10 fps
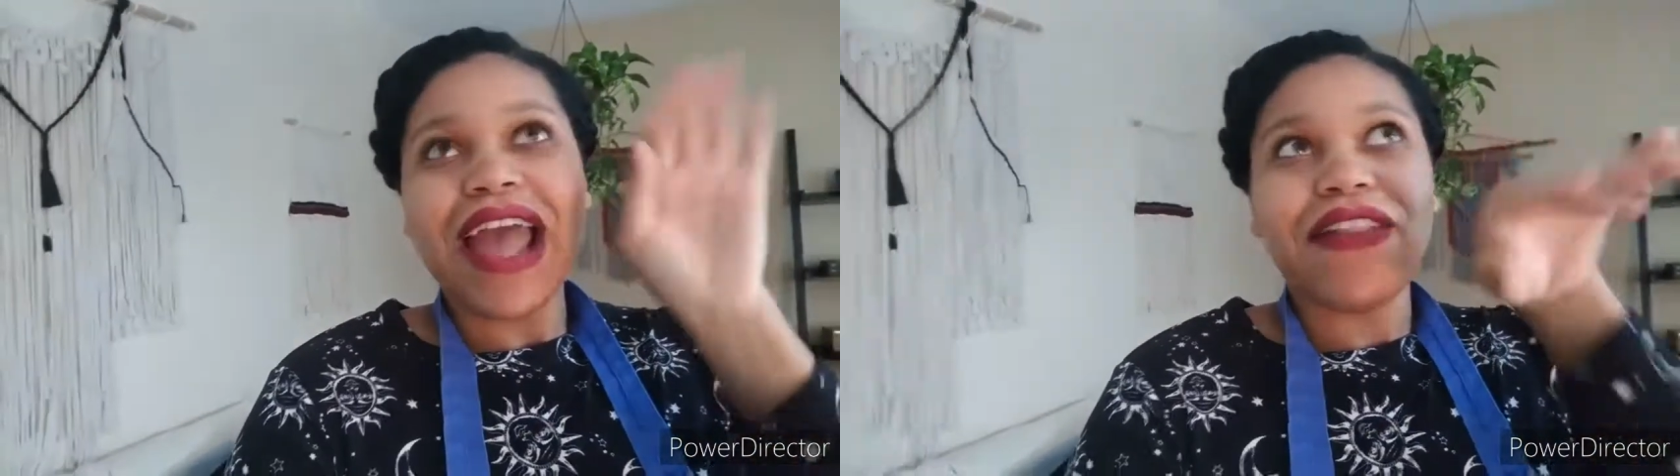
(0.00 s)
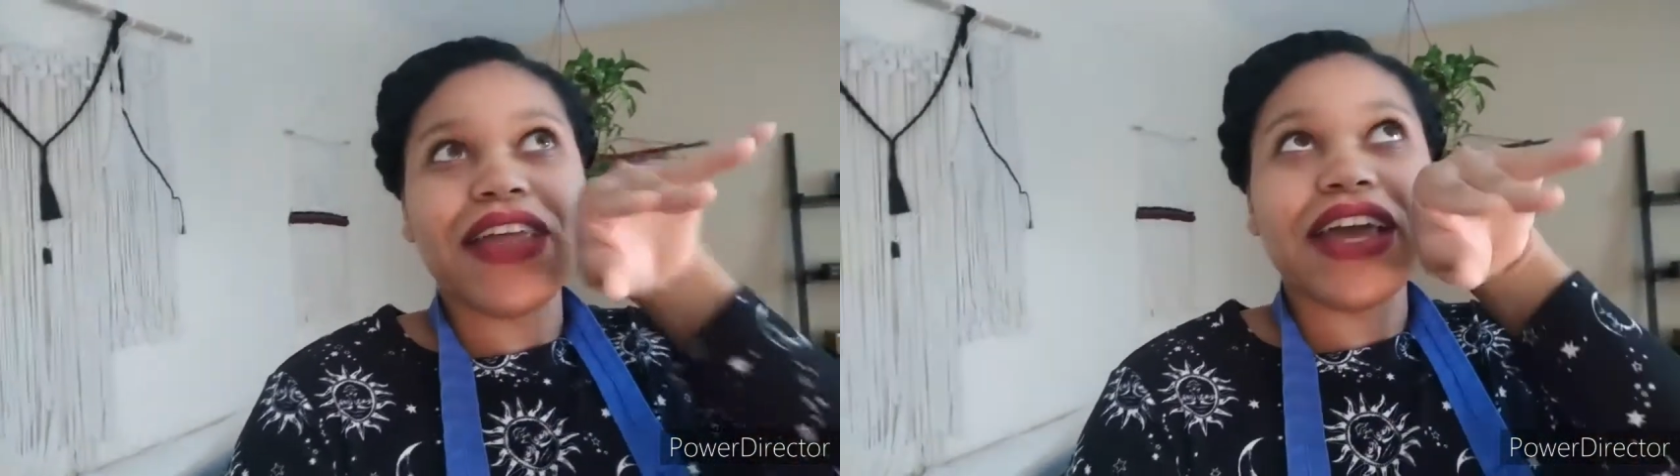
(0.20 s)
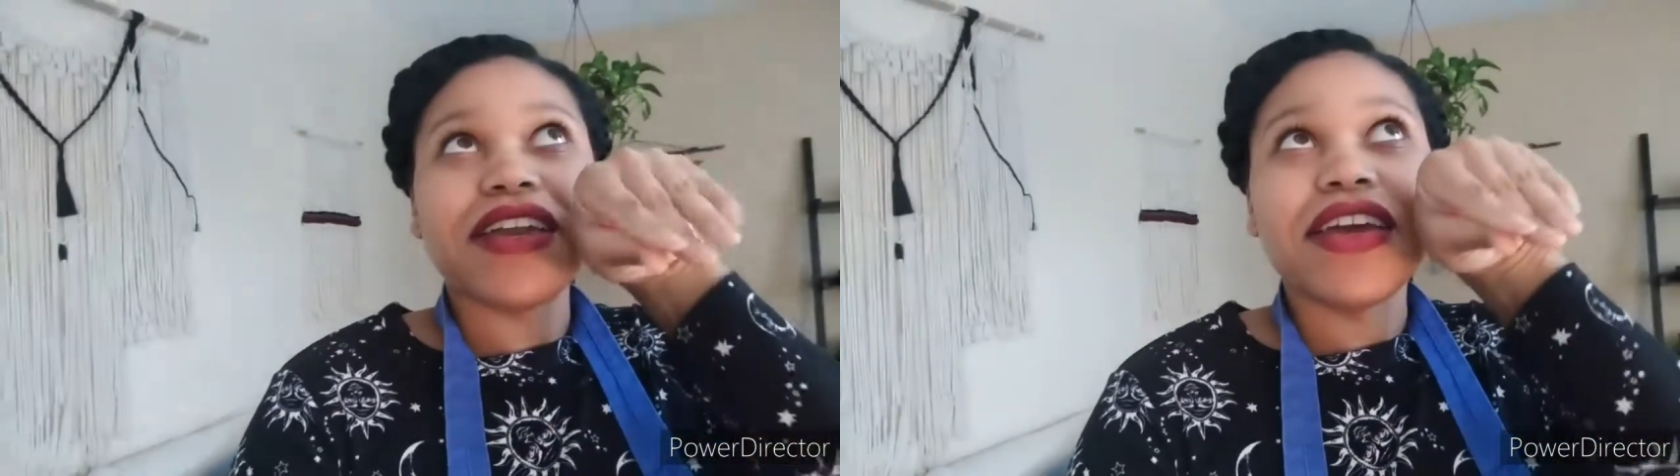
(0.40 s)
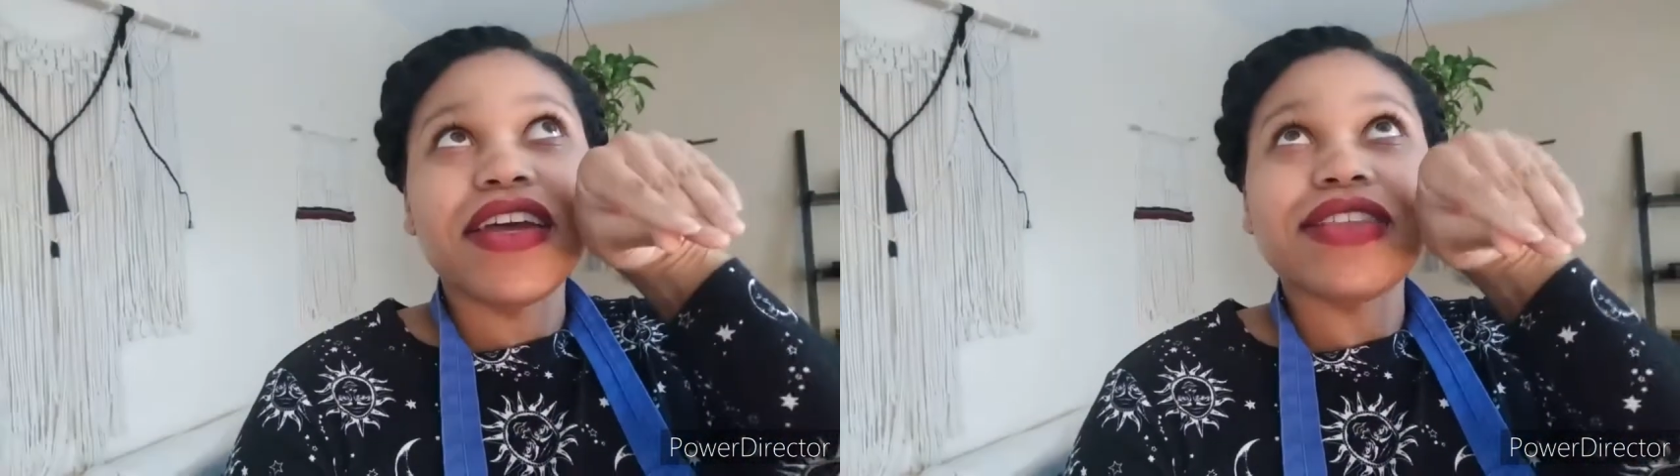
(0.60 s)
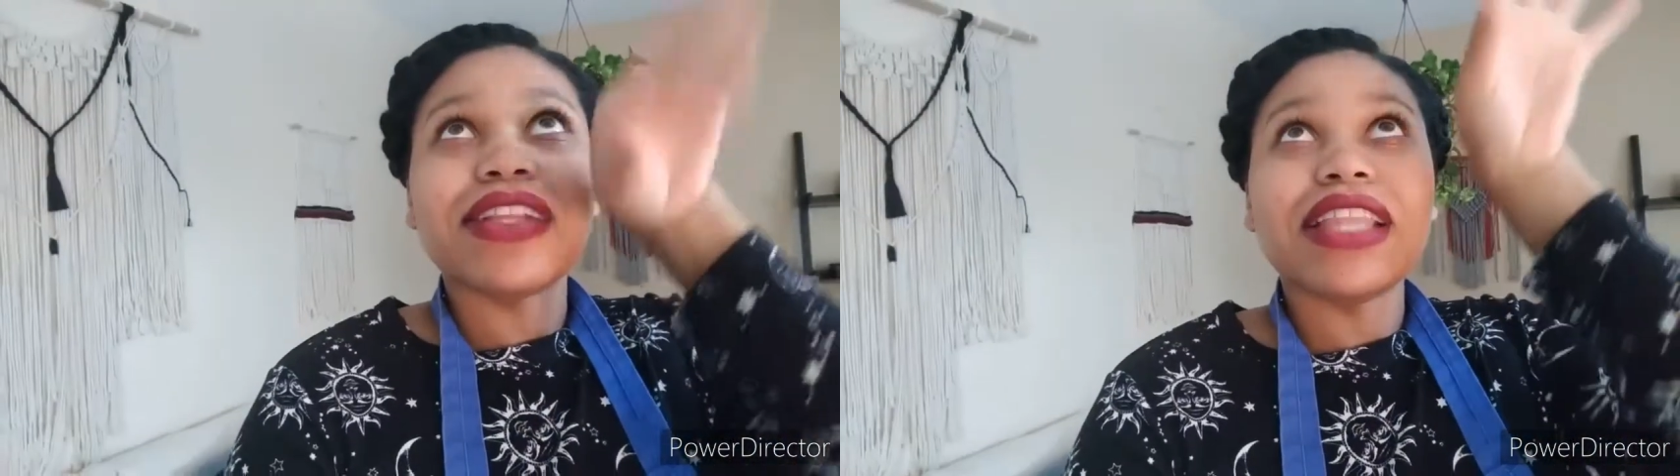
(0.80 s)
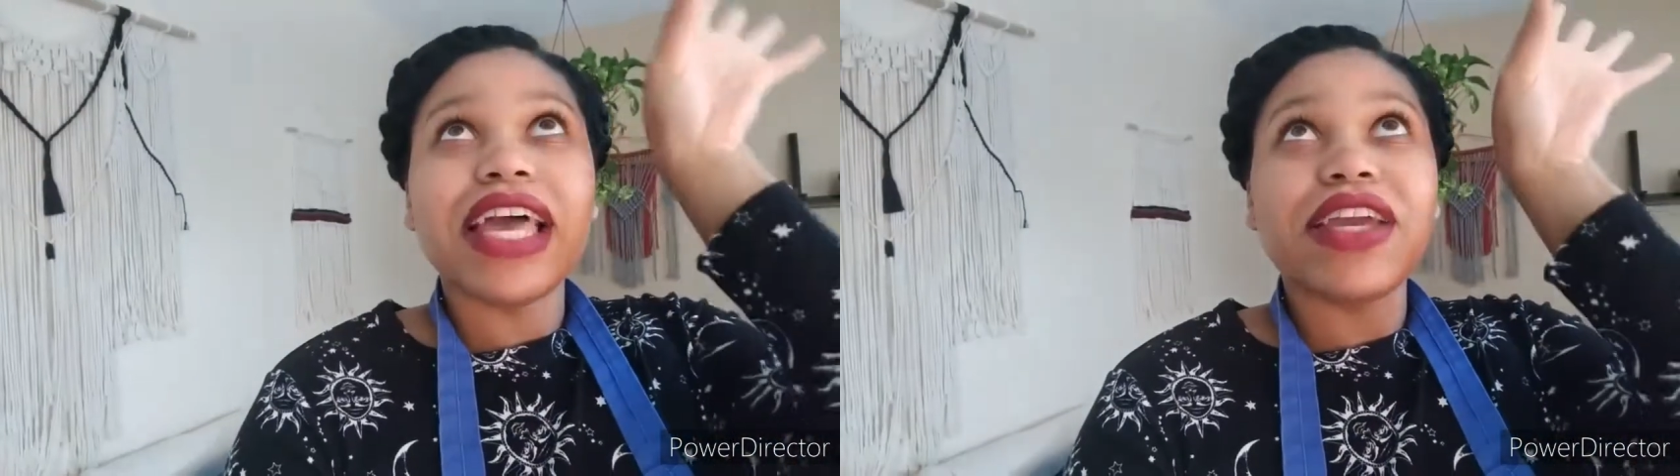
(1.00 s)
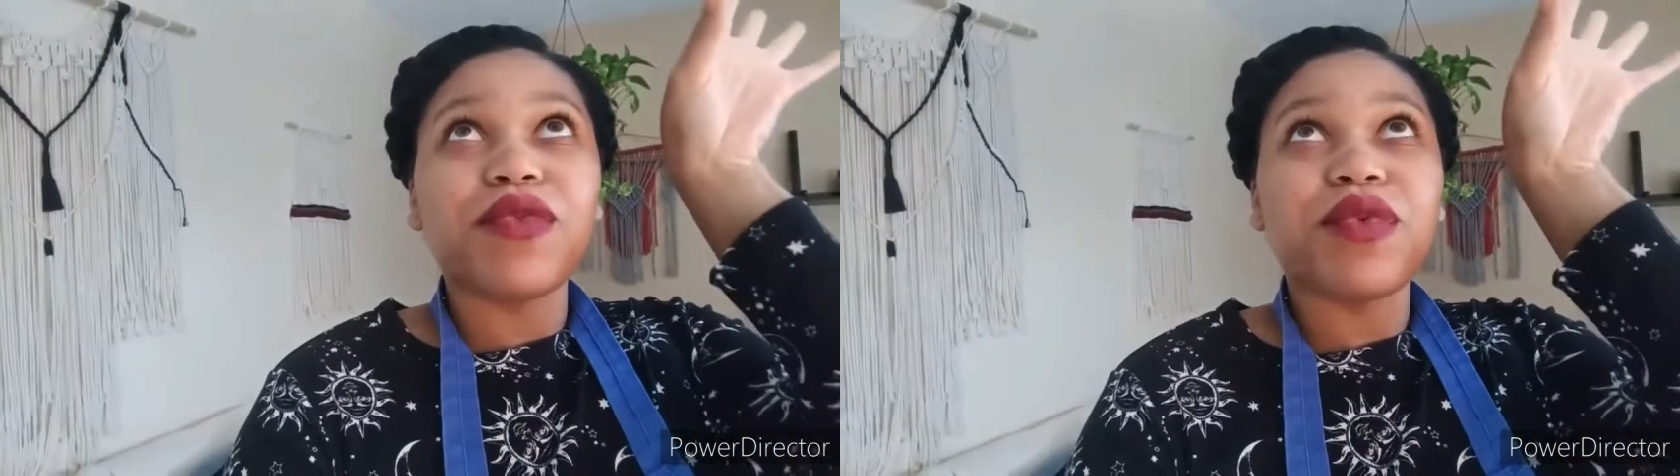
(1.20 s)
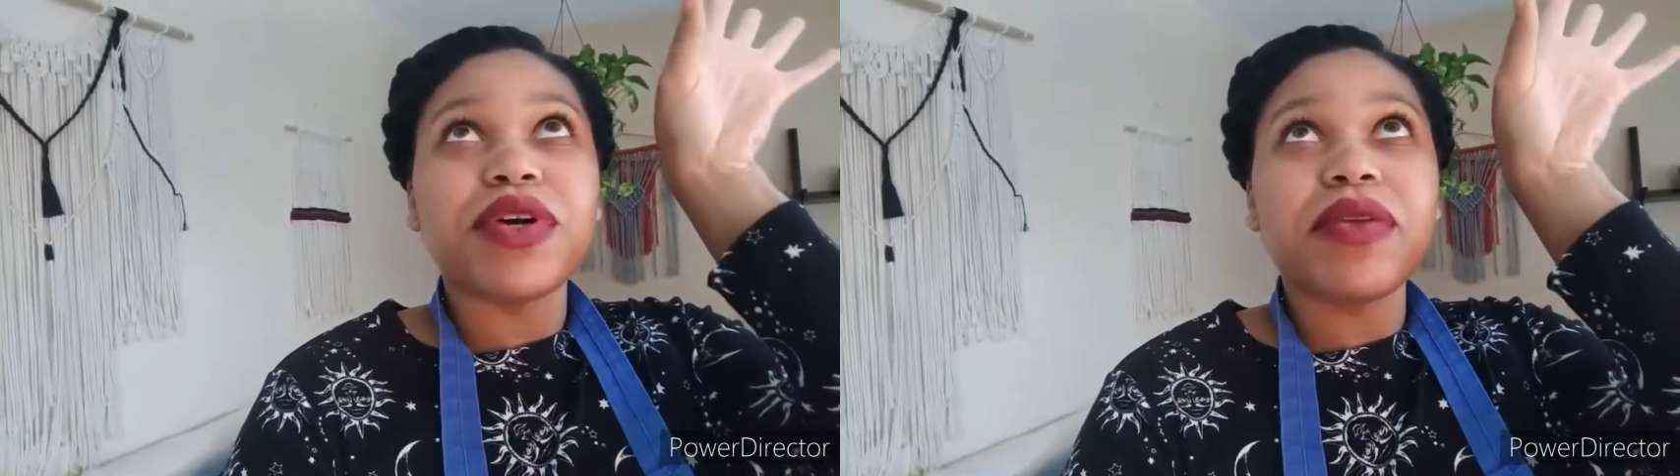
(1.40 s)
and then the
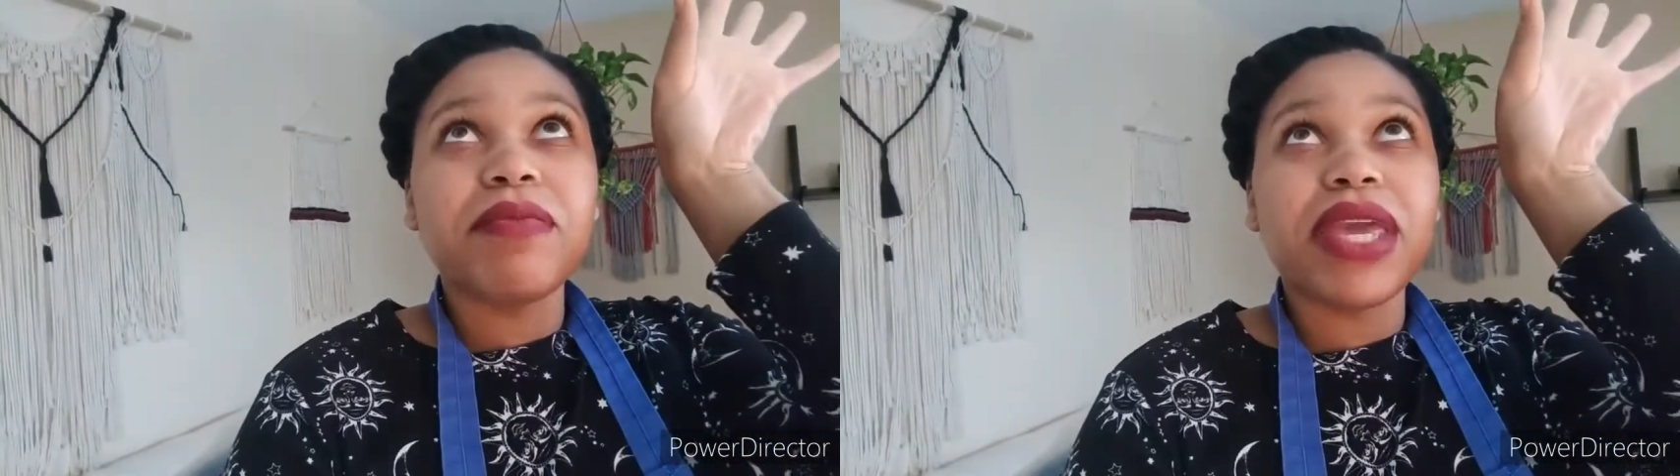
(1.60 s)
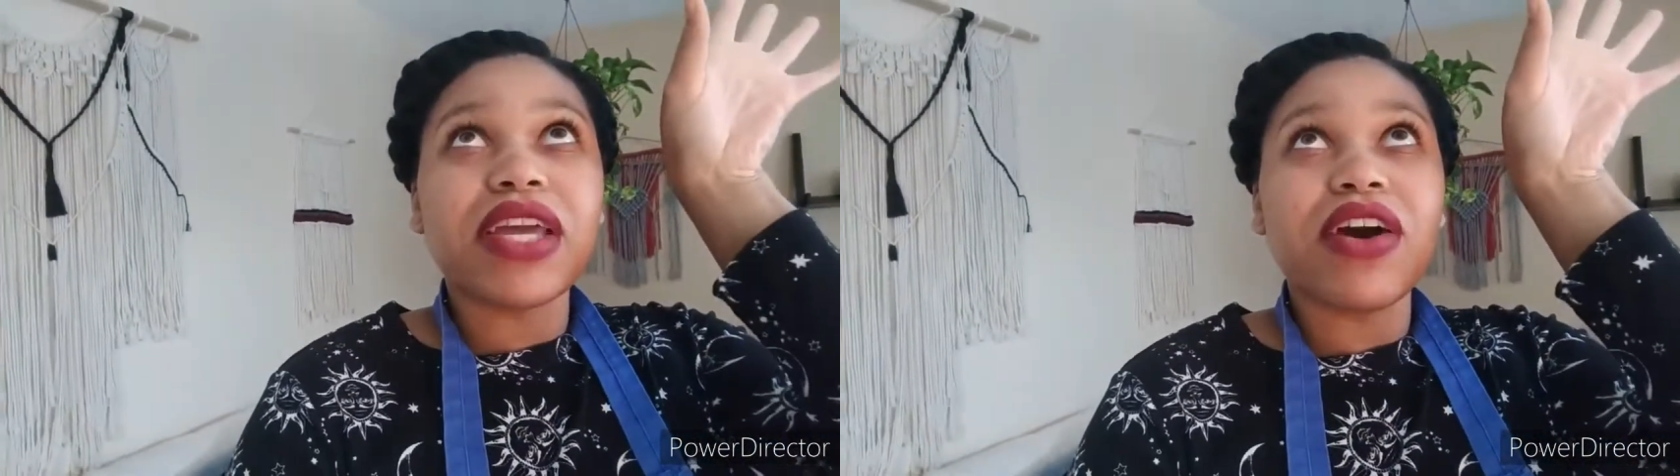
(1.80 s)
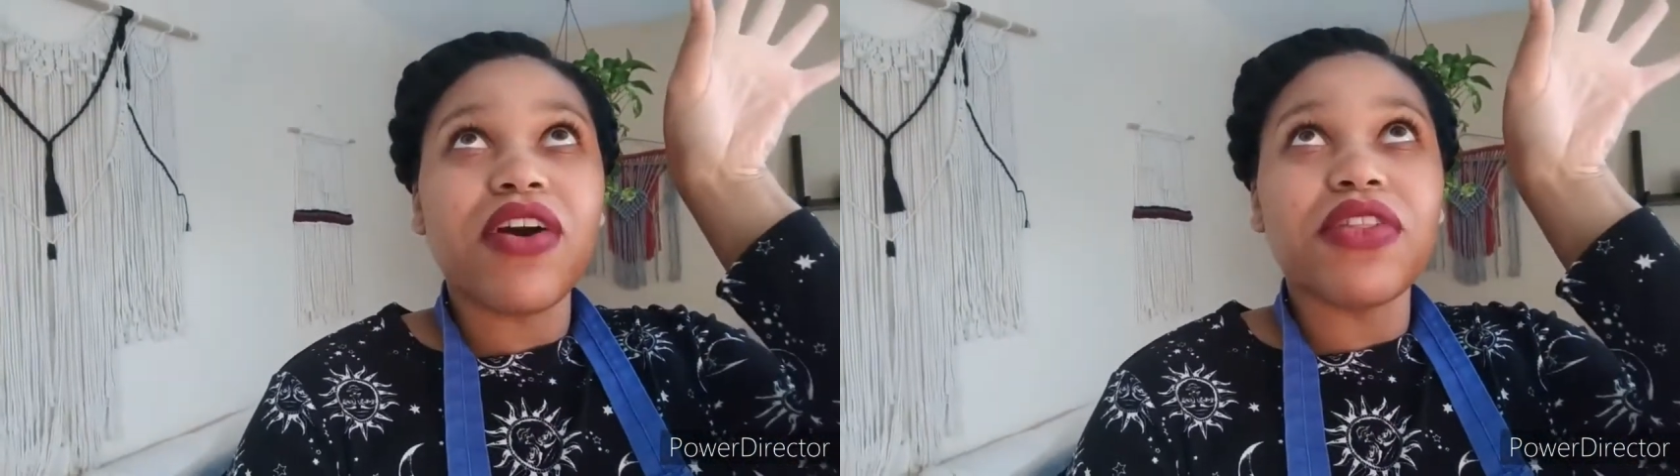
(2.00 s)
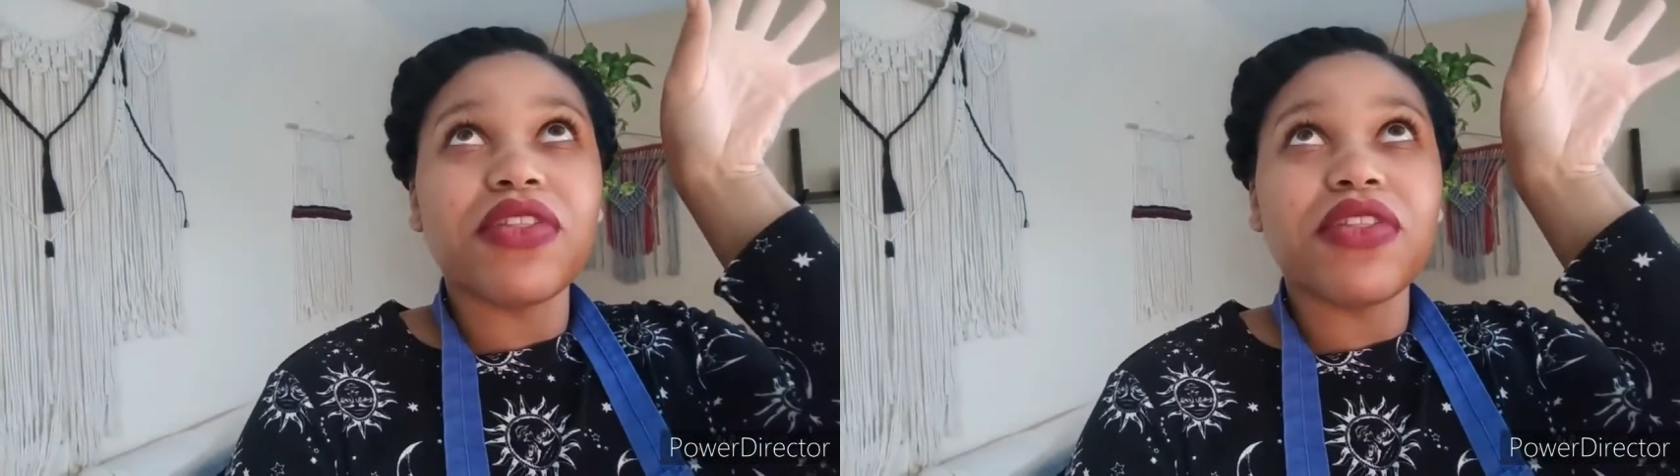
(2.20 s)
light would make